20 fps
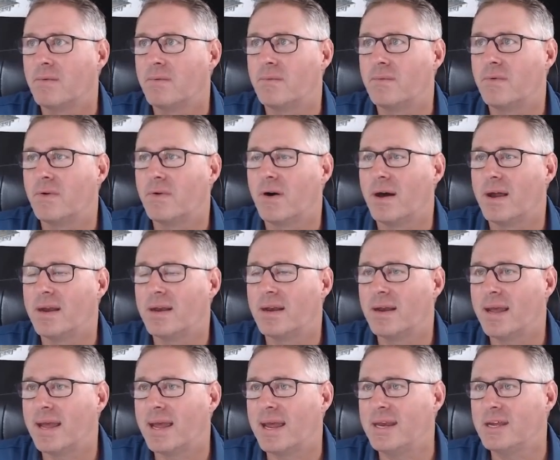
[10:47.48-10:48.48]
Right.
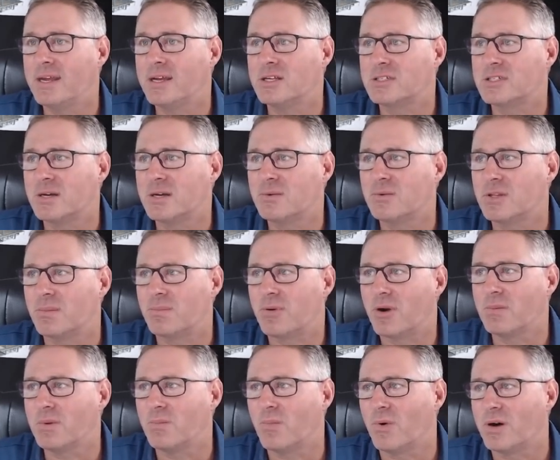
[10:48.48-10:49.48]
And you can see what the
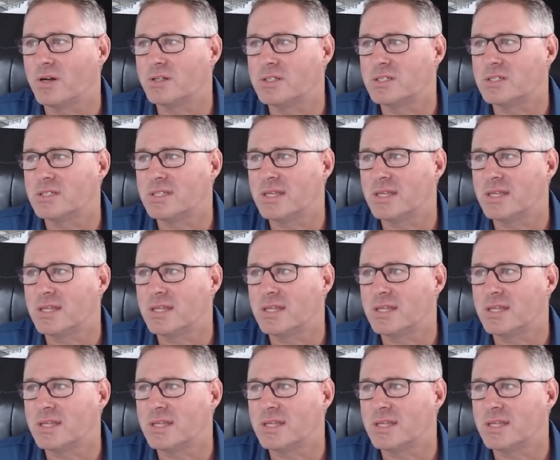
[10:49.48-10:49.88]
problem was is